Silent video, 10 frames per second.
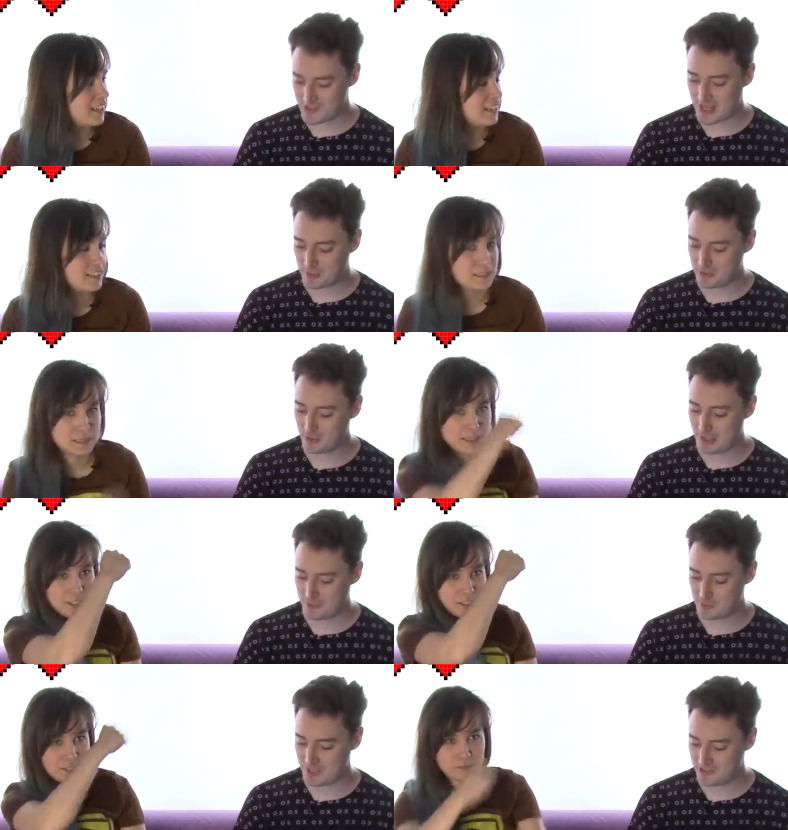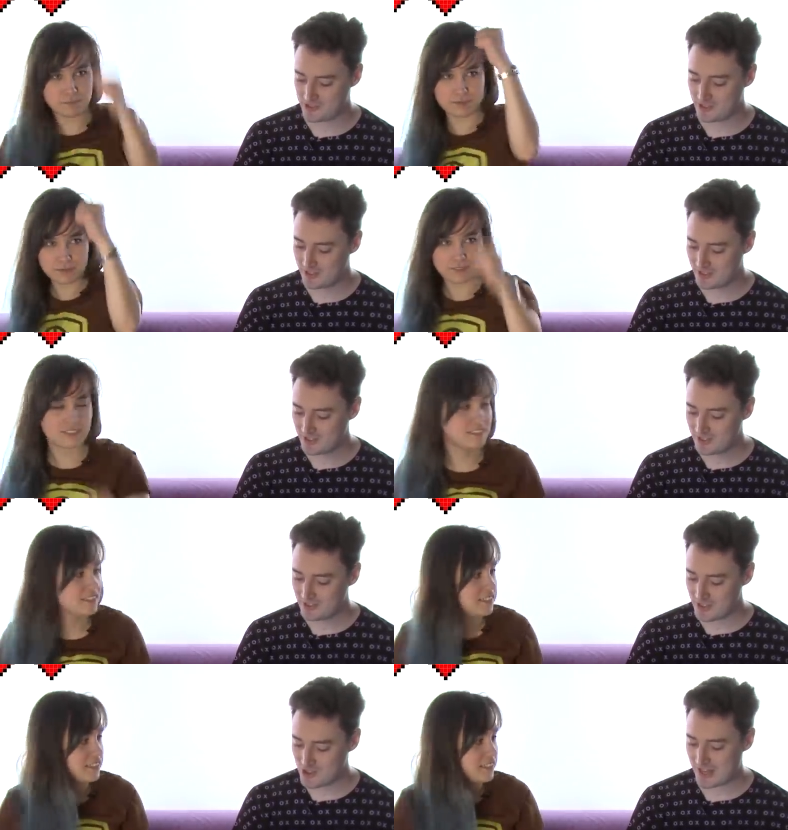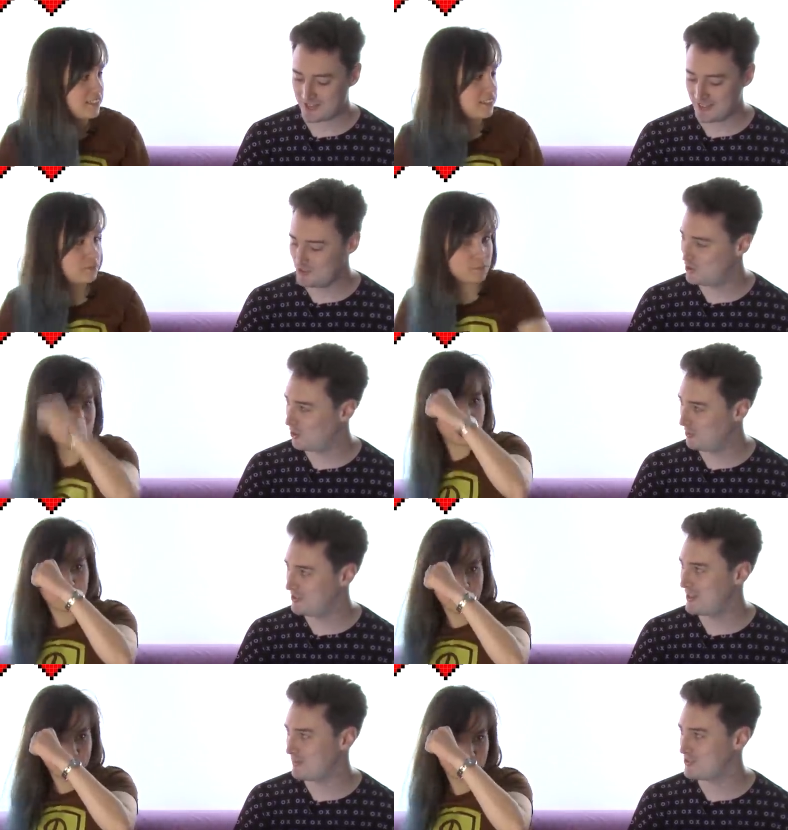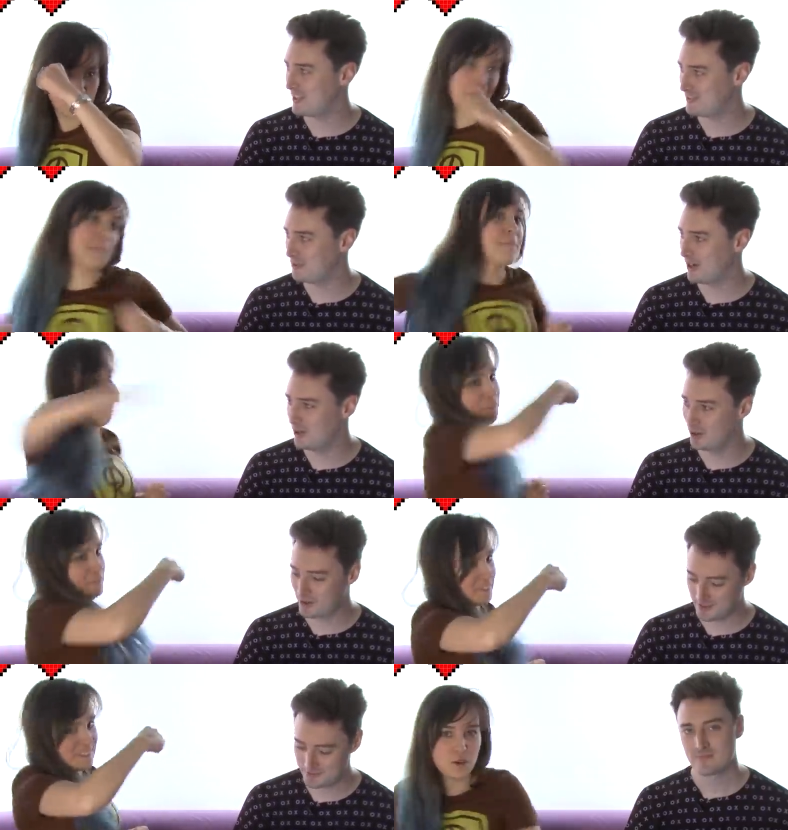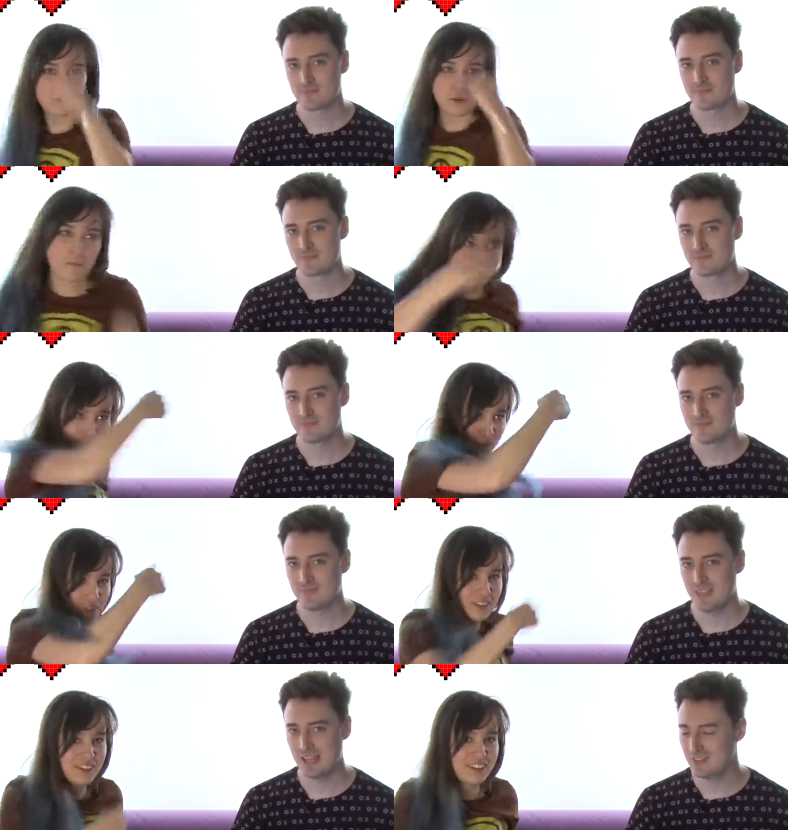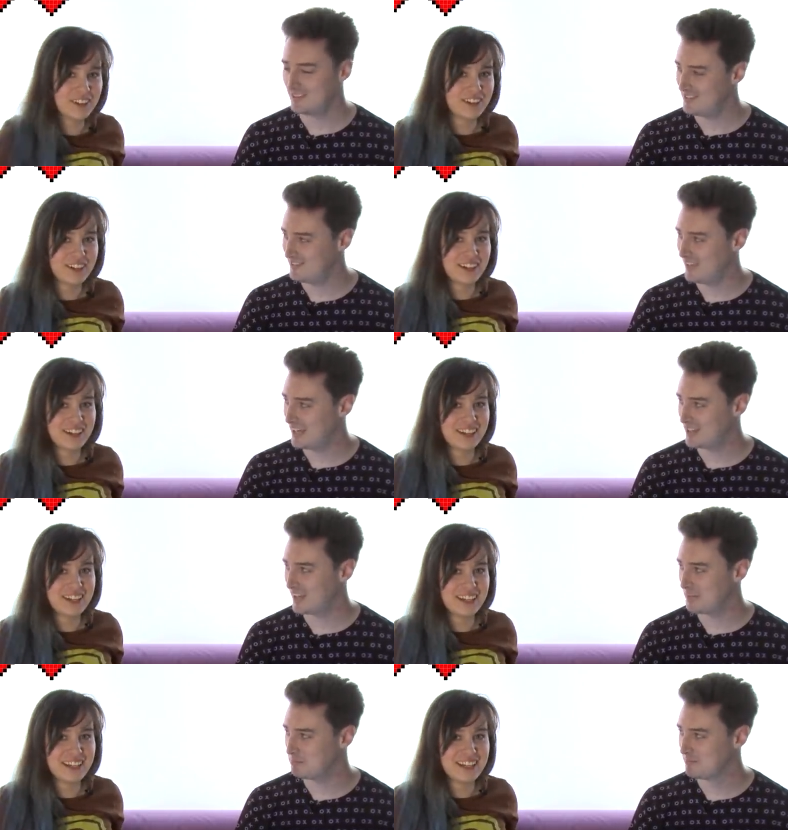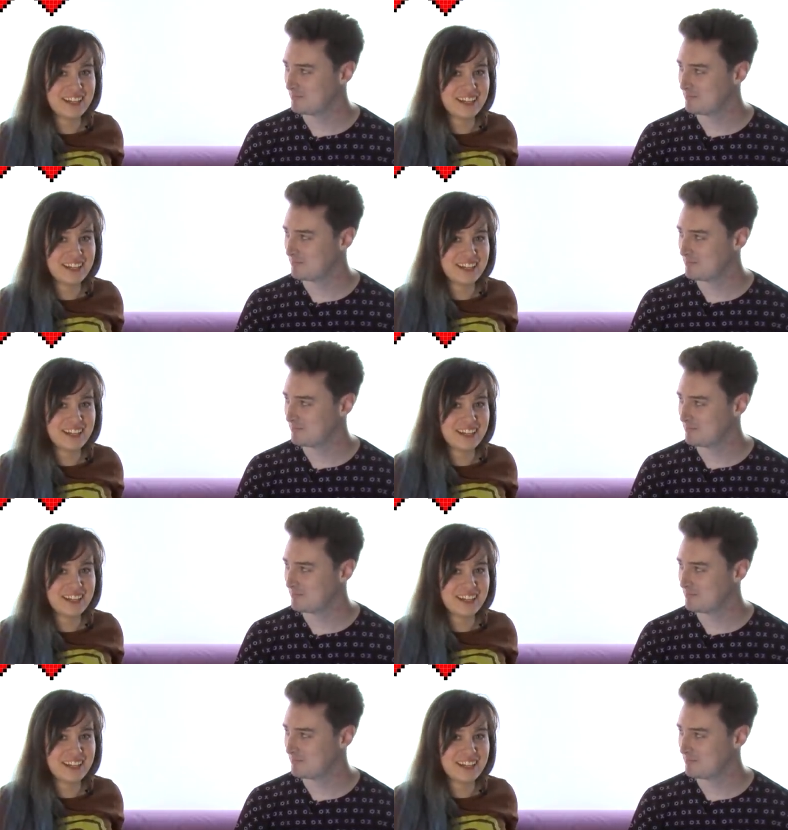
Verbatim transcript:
Speaker 1: attack with your left wrist, then shatter his jaw with a devastating right hook. Ellen, this is the end game.